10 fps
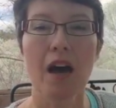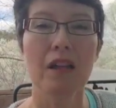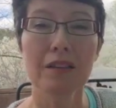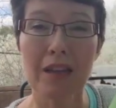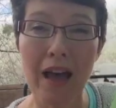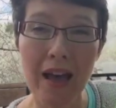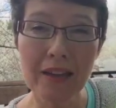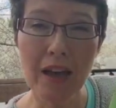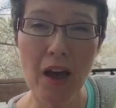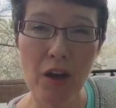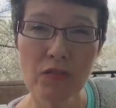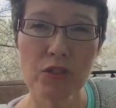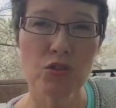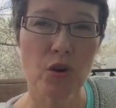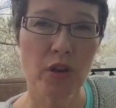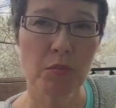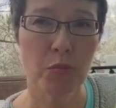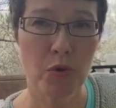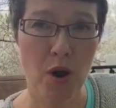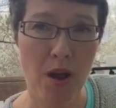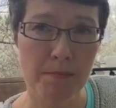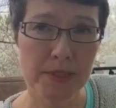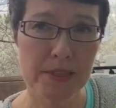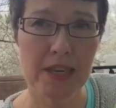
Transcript: A lot of the drawing prompts